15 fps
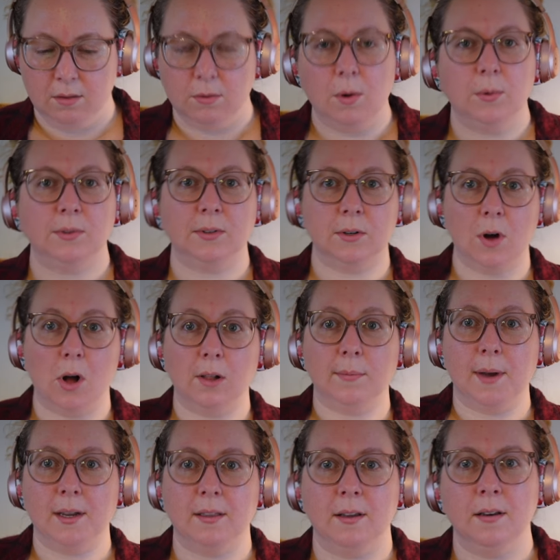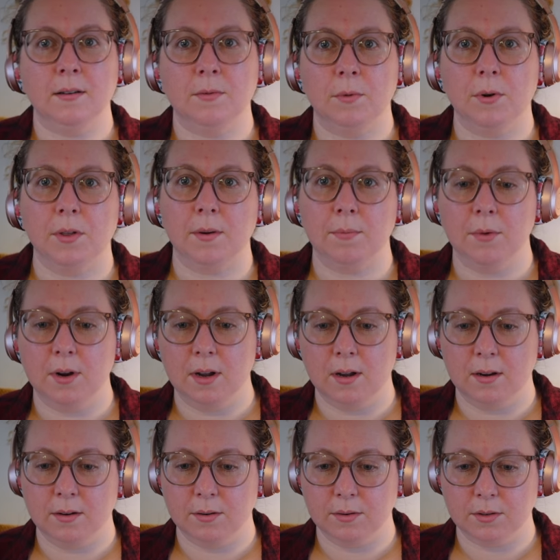what was it called back then?
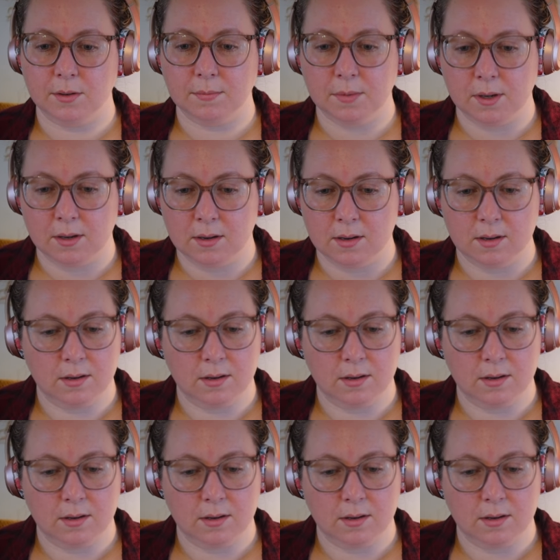Northumbria or something?